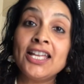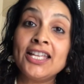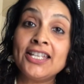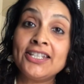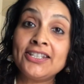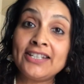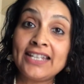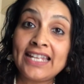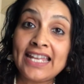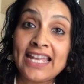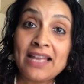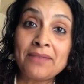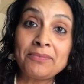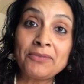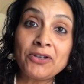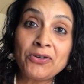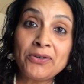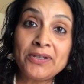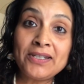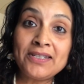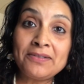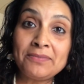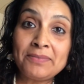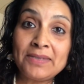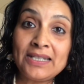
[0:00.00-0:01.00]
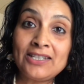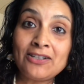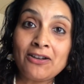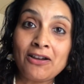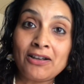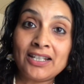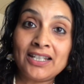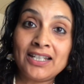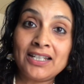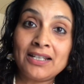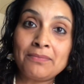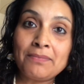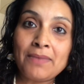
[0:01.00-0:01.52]
Today I'm going to be
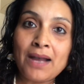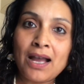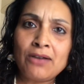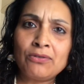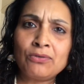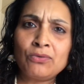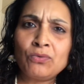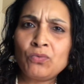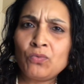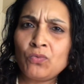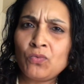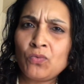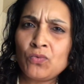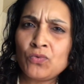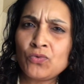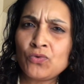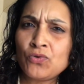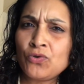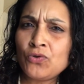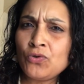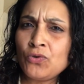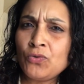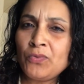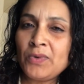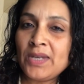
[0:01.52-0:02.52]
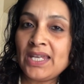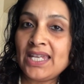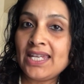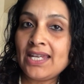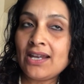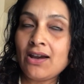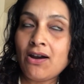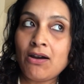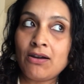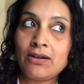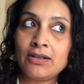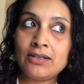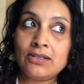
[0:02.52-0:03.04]
talking about do we
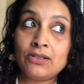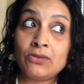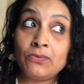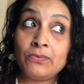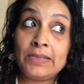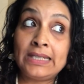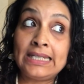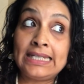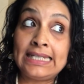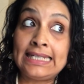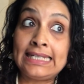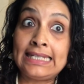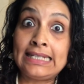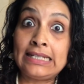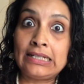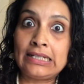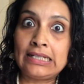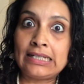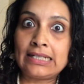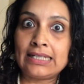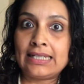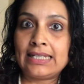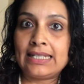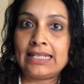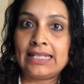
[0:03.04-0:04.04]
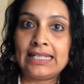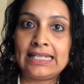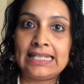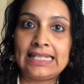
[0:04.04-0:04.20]
or do we not